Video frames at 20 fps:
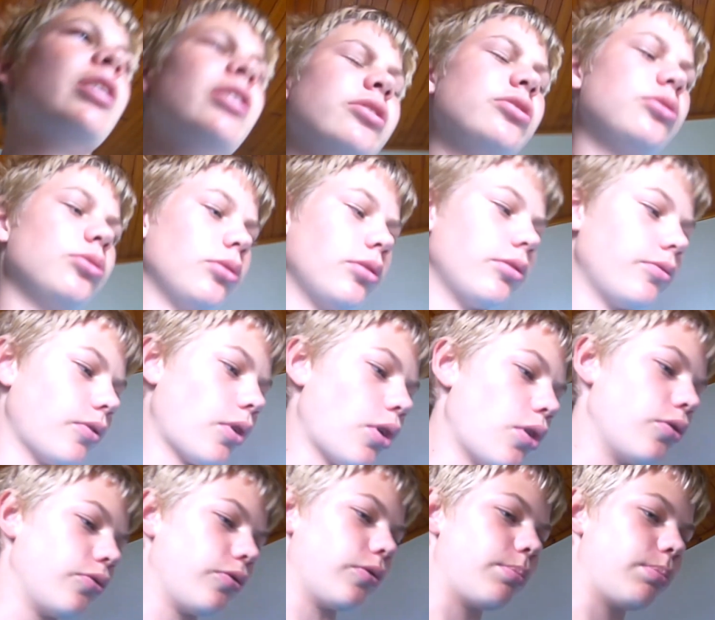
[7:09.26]
sort of
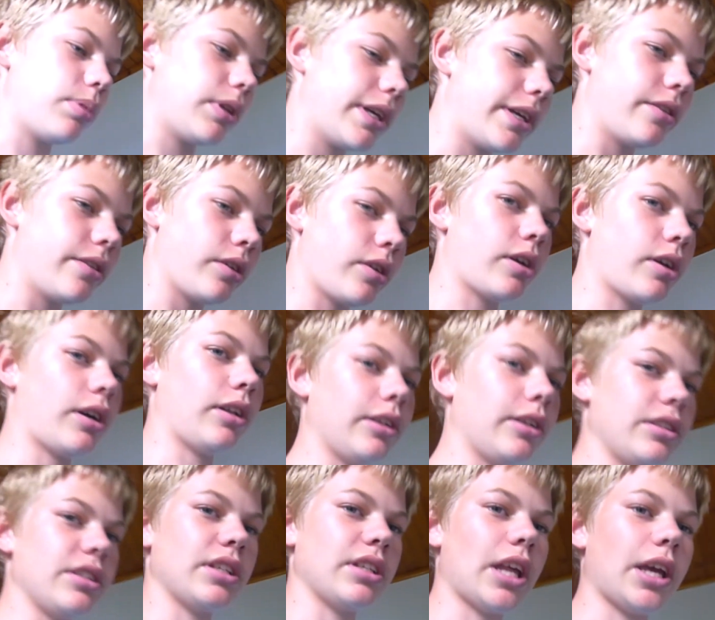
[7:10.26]
overplay the
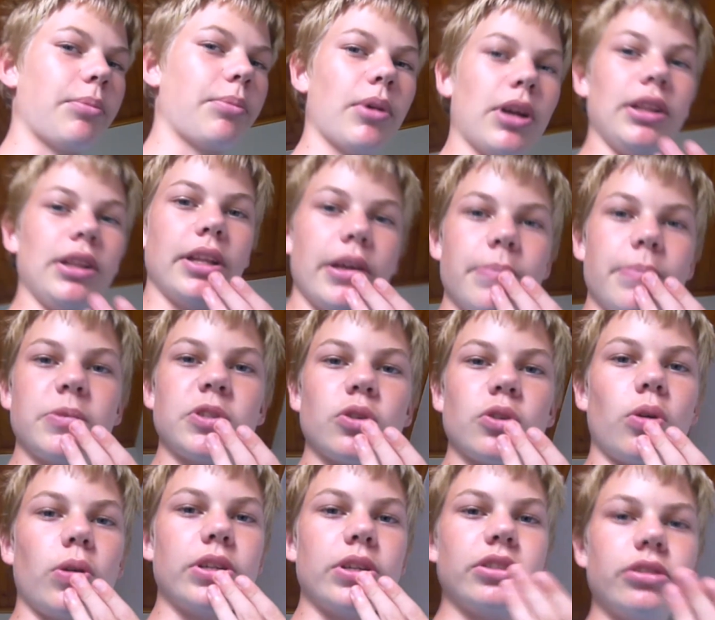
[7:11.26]
colors like my lips
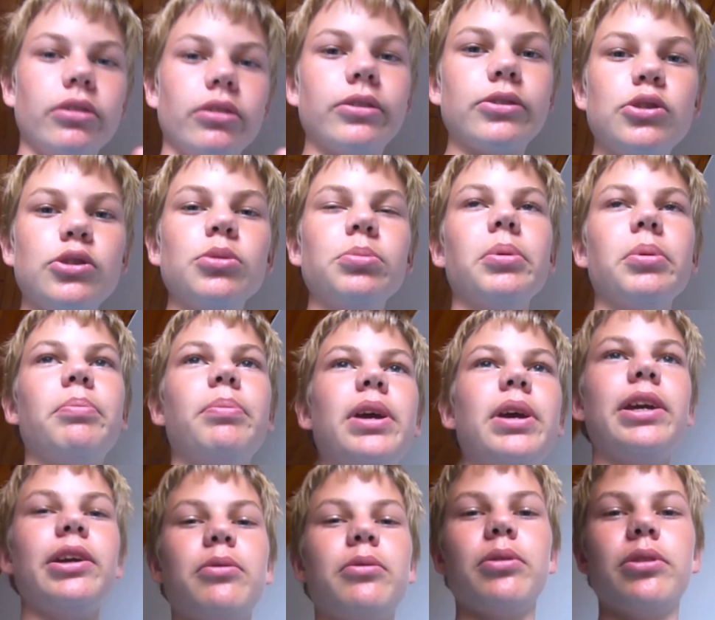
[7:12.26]
always look super
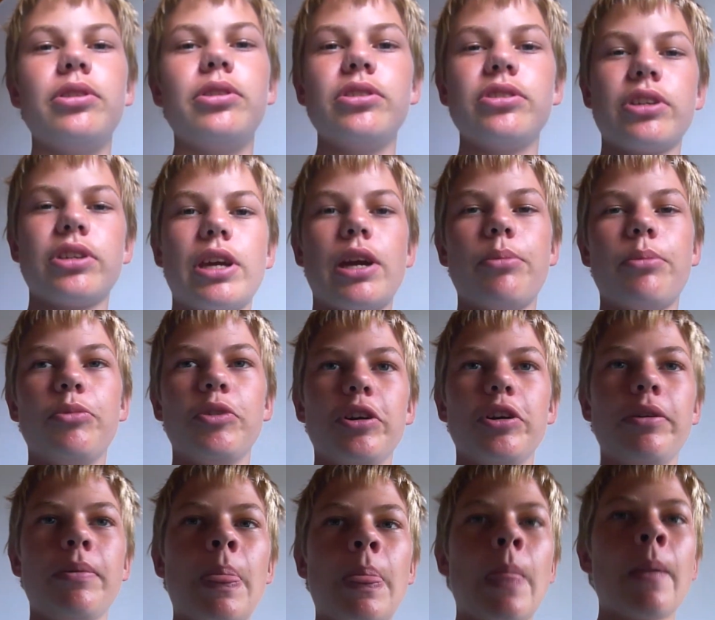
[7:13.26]
pink with this
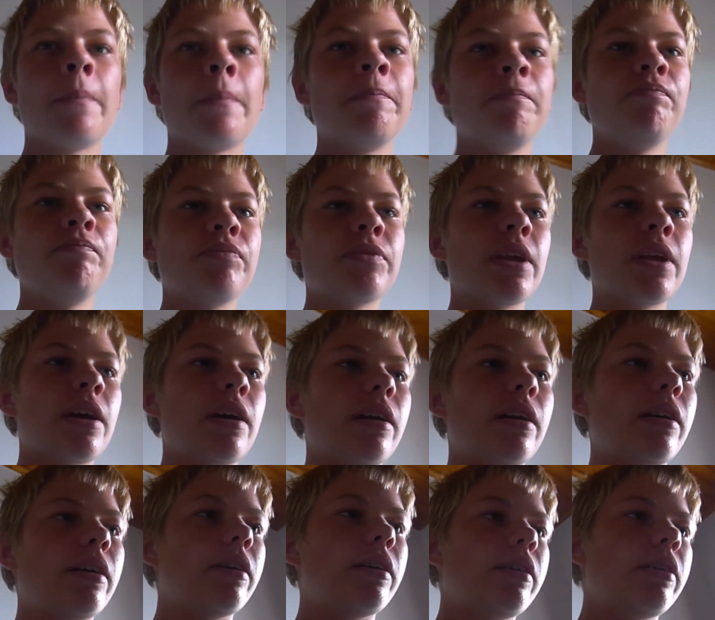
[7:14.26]
camera
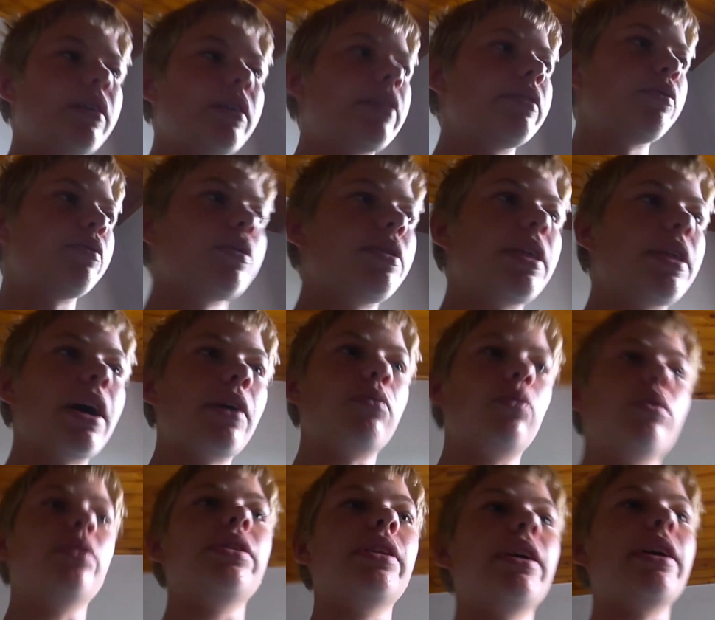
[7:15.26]
uh, and with that
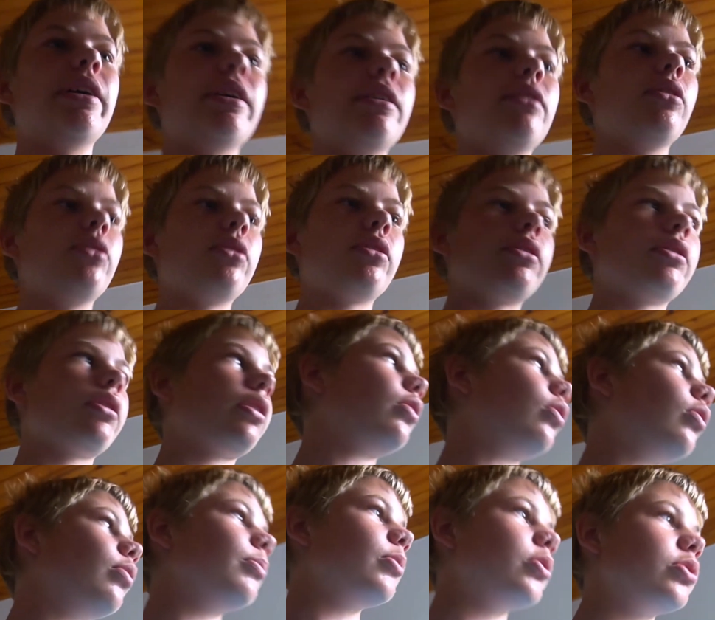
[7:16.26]
one they look
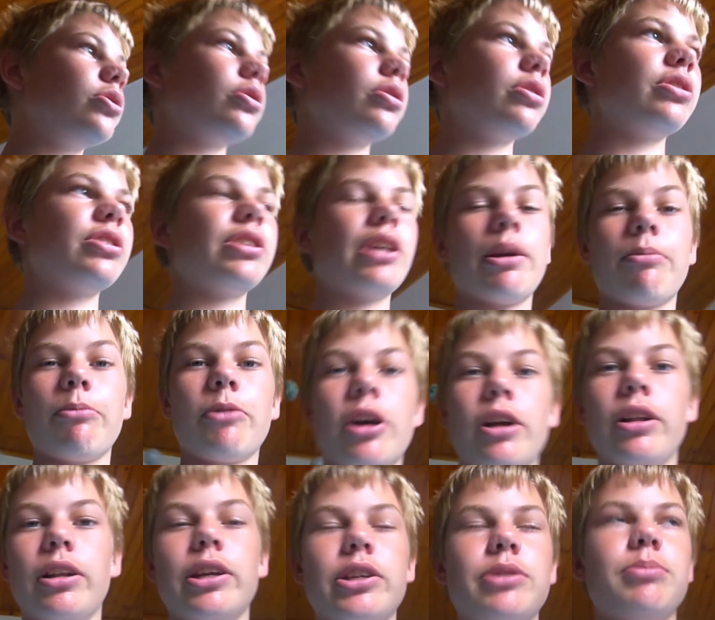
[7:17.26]
almost the same
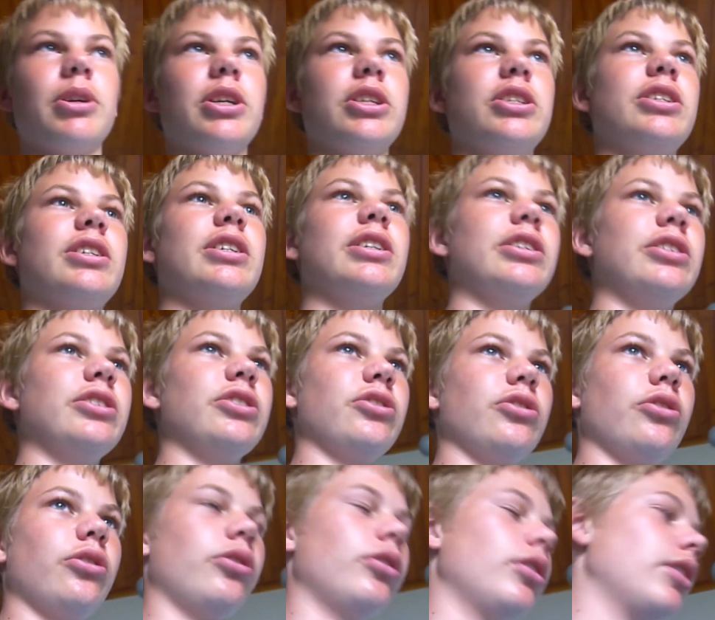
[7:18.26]
color as my skin
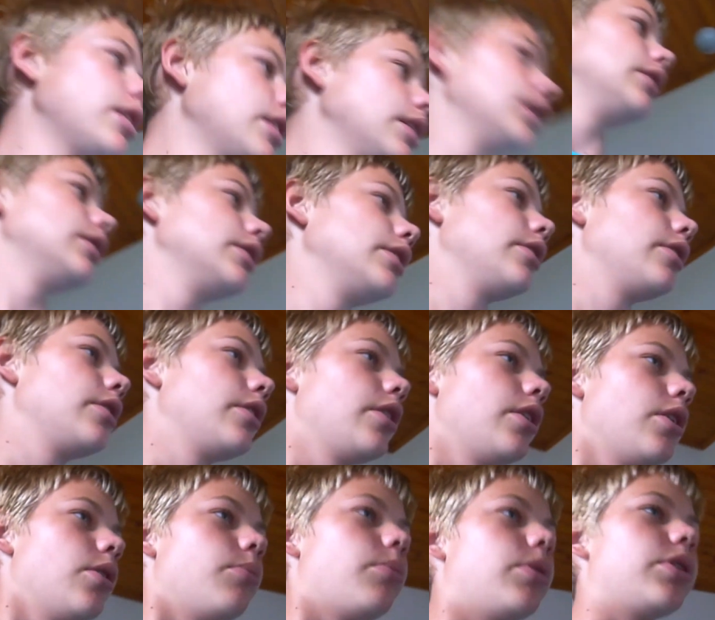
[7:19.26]
so
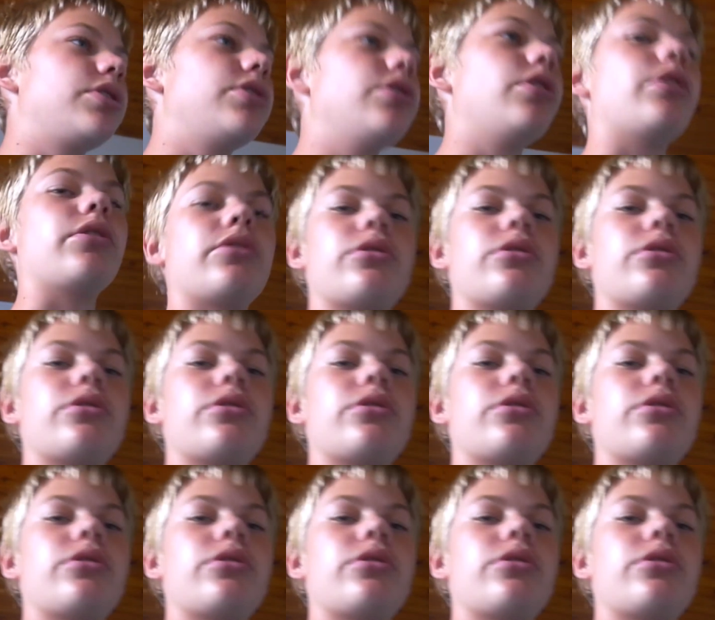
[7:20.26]
but yeah